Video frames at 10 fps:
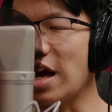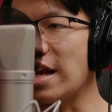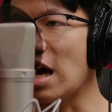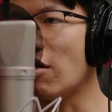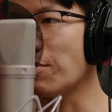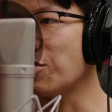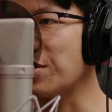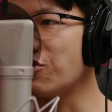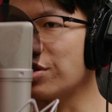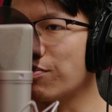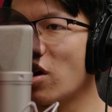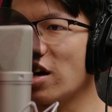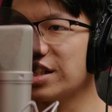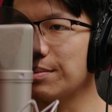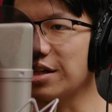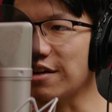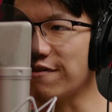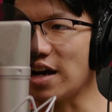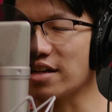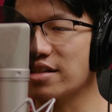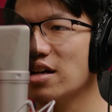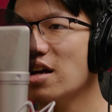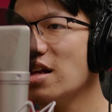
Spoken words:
and now I'm going to be doing a proximity effect.